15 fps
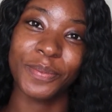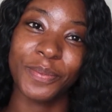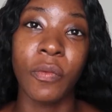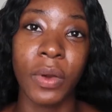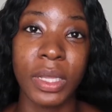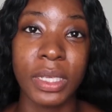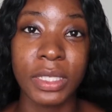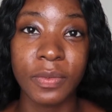
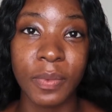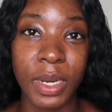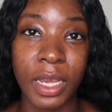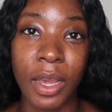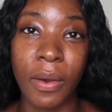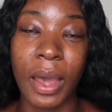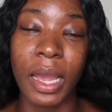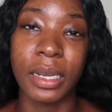for this
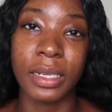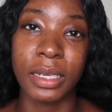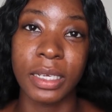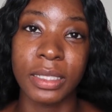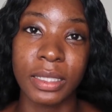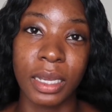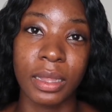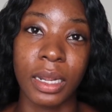video, I
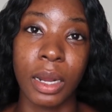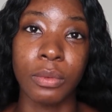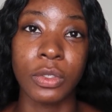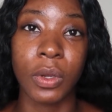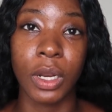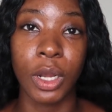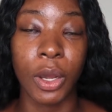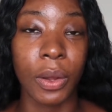did say that I was
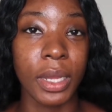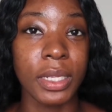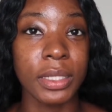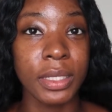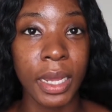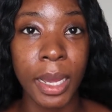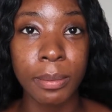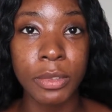going to go in
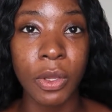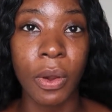depth